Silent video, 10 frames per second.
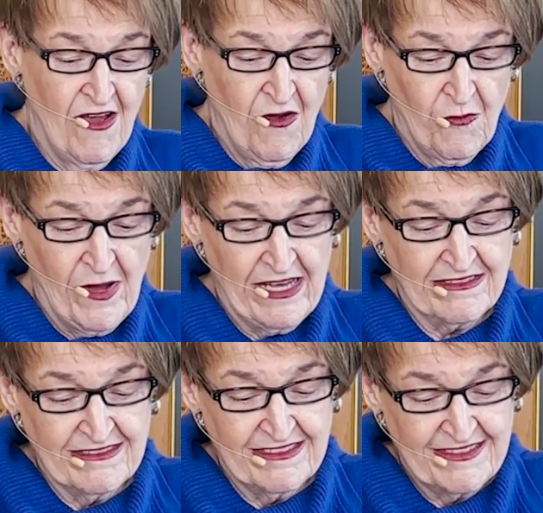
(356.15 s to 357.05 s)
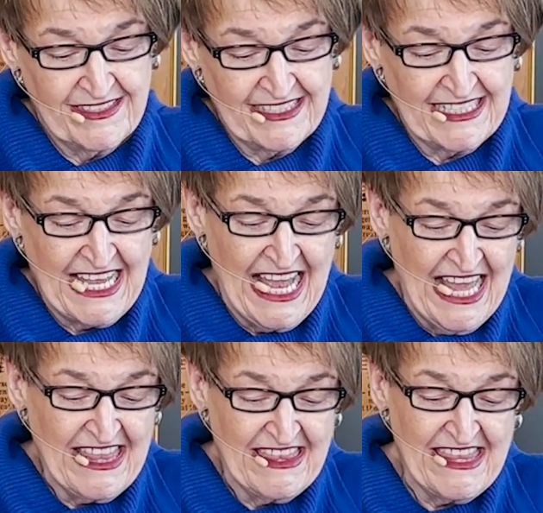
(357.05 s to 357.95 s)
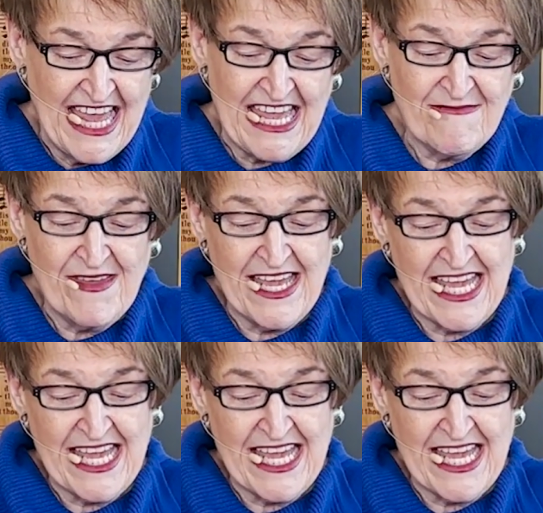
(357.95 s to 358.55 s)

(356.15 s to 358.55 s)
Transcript: Well, they may